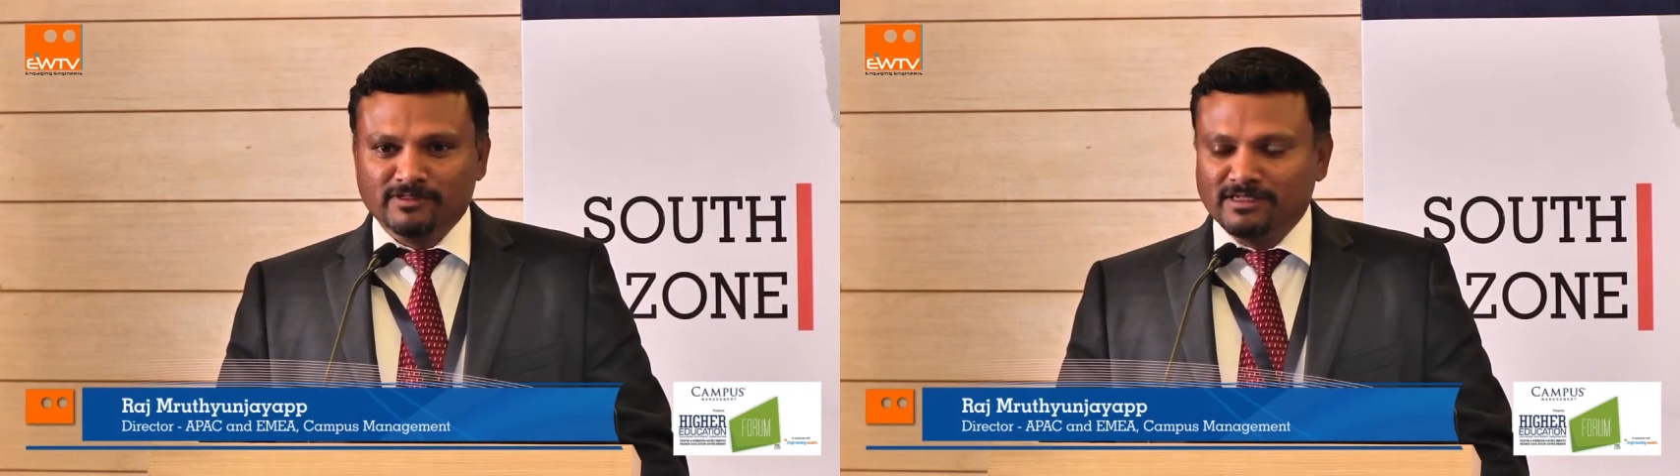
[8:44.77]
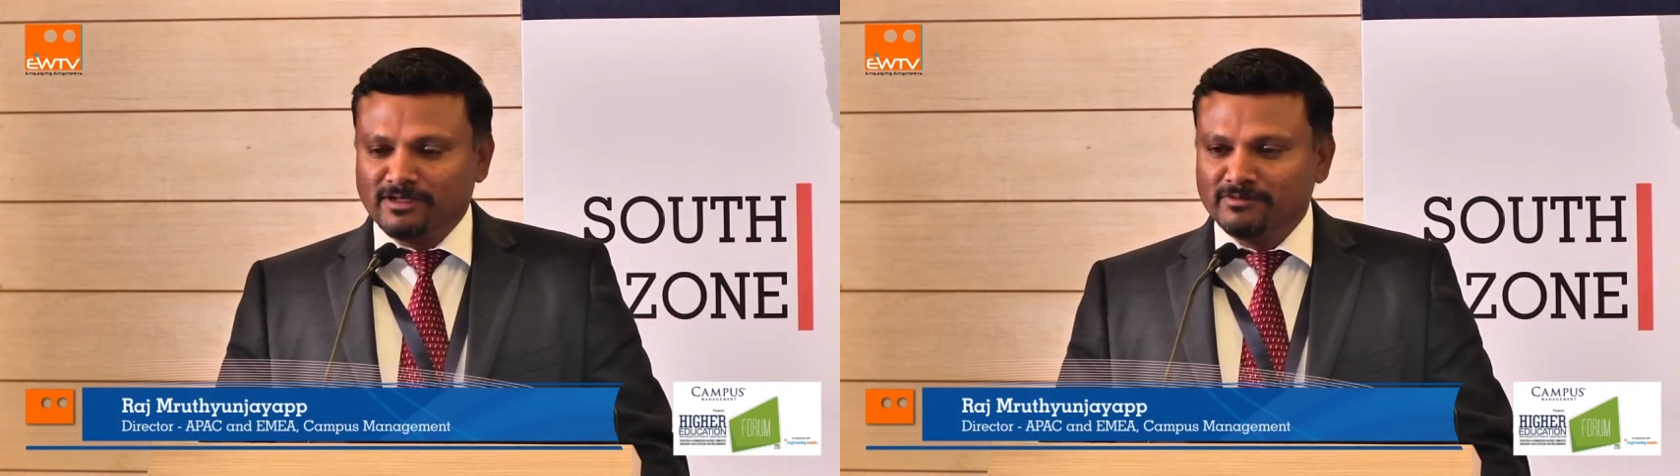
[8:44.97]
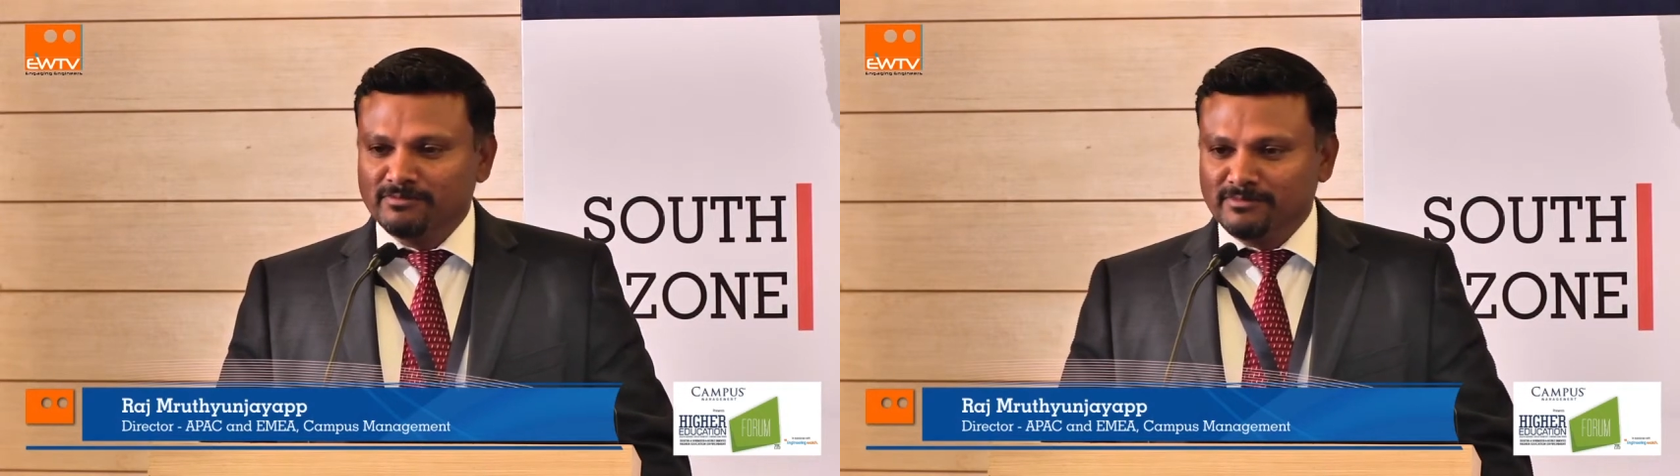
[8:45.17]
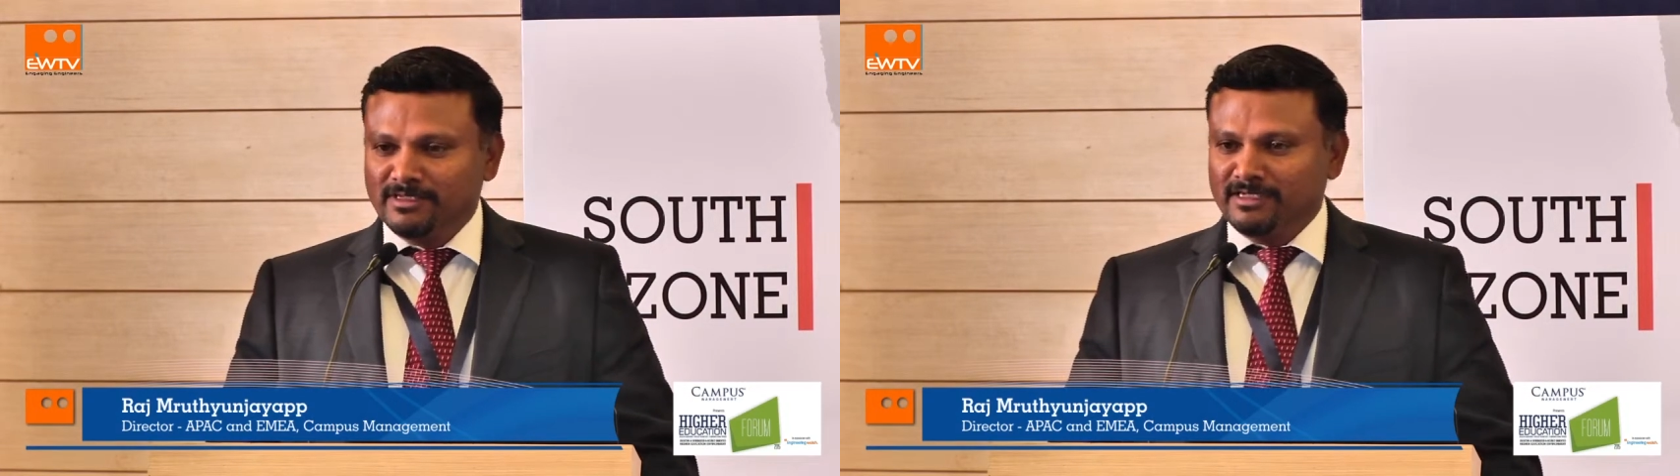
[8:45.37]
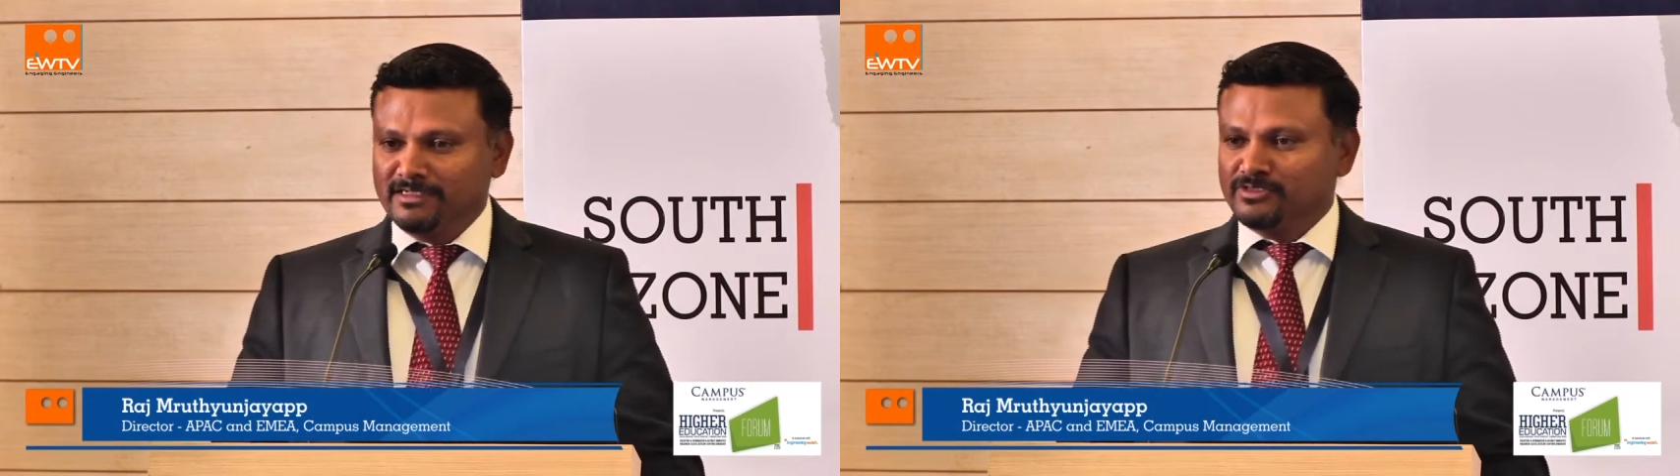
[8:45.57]

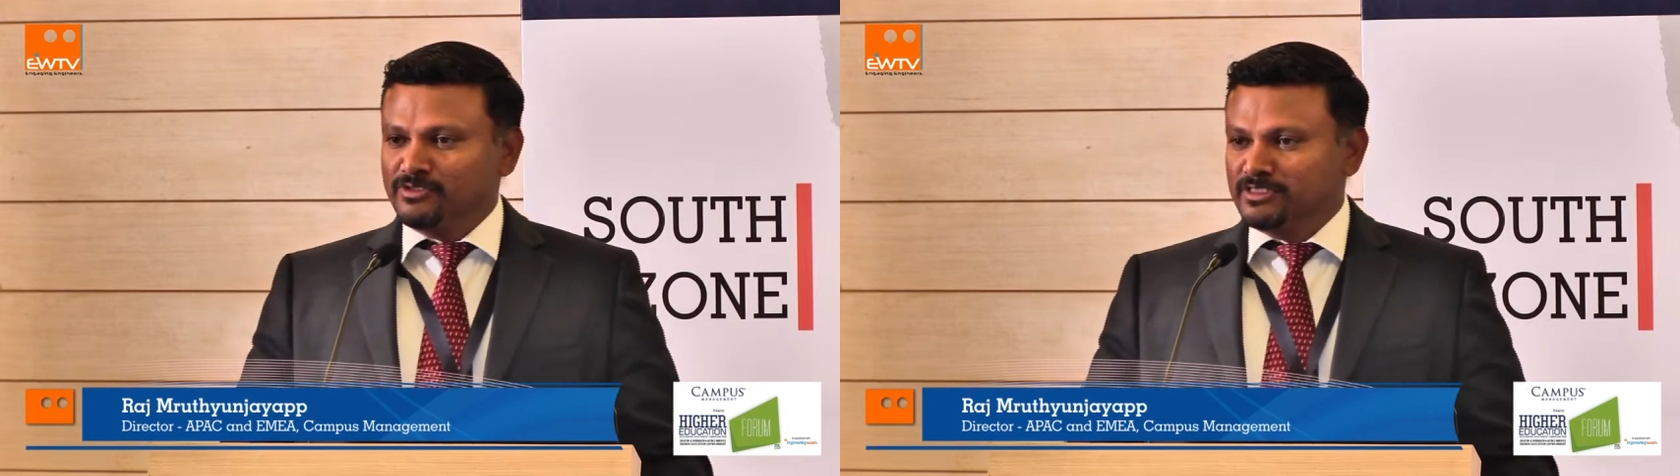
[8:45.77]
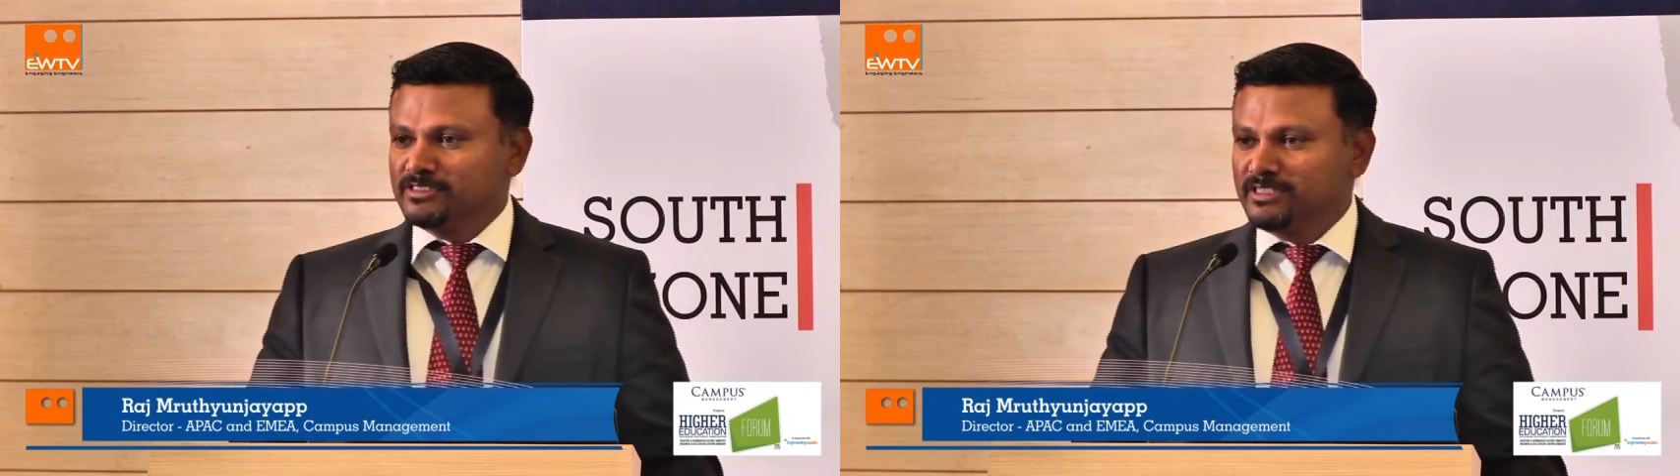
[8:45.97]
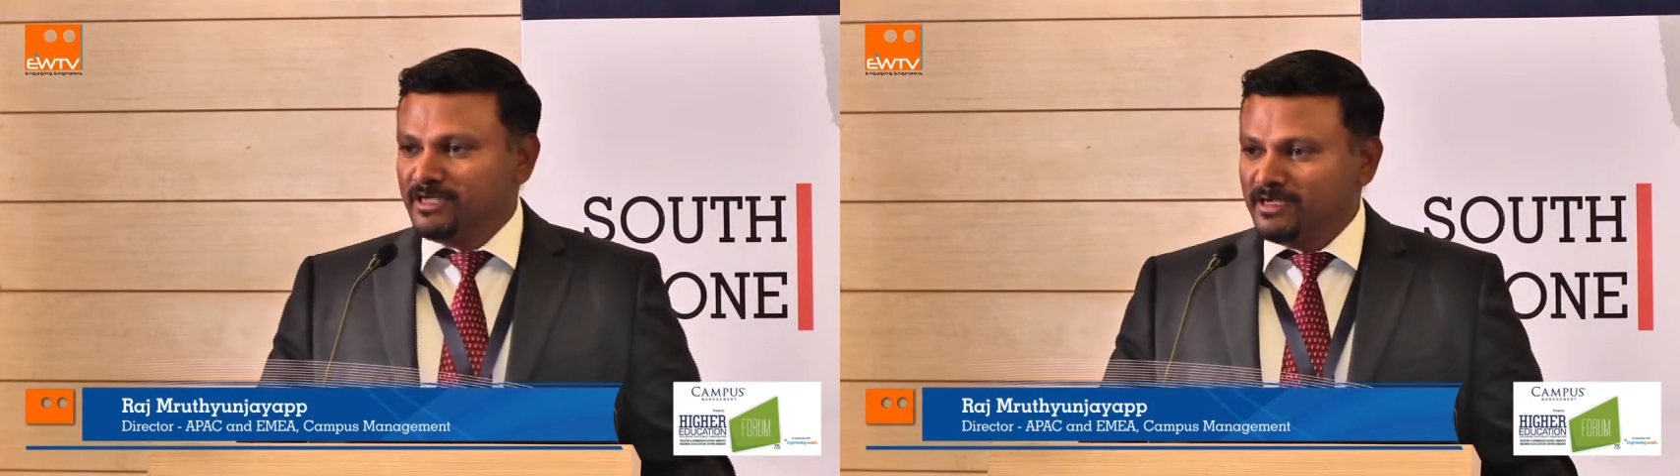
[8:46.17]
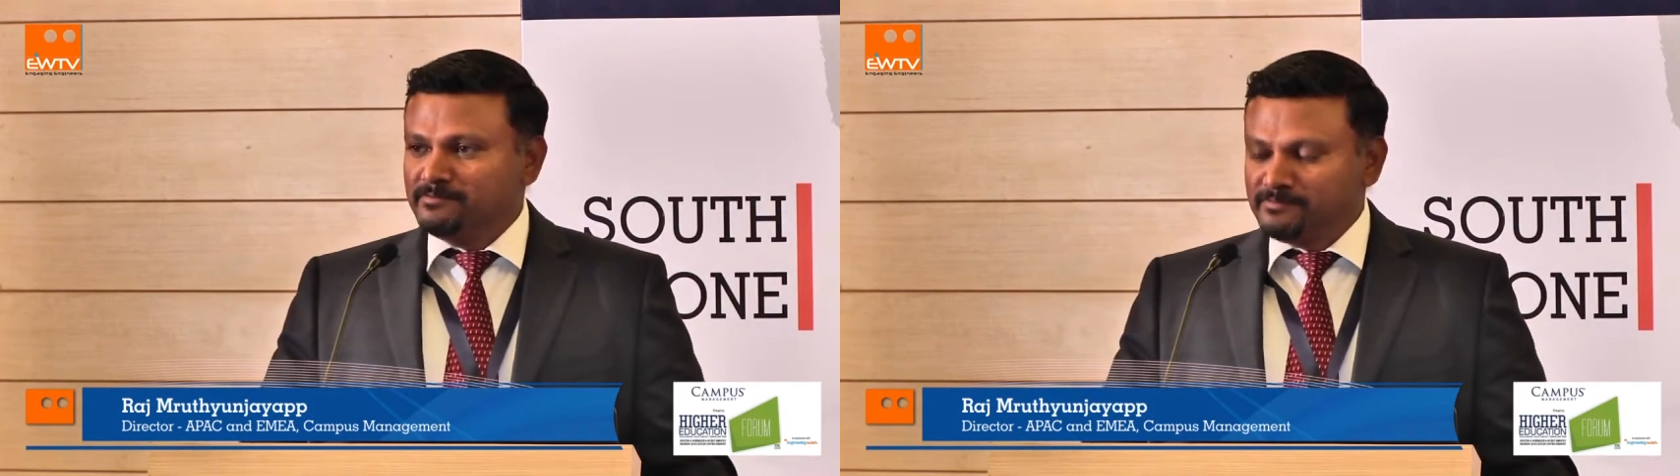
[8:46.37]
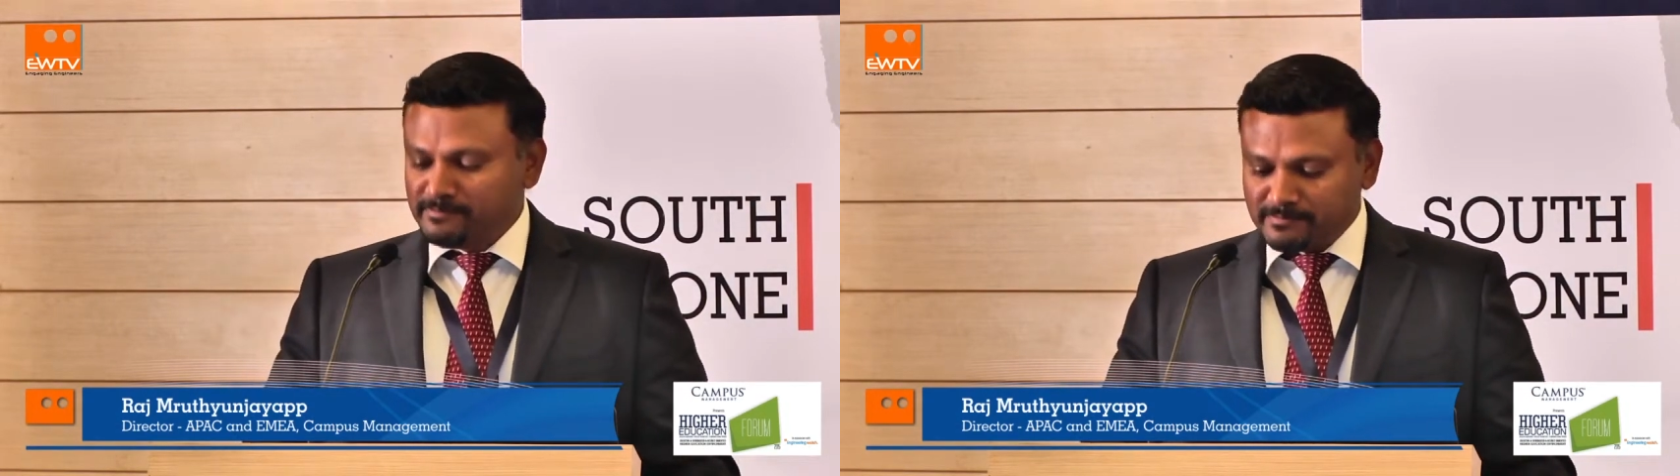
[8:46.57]
institutions there are.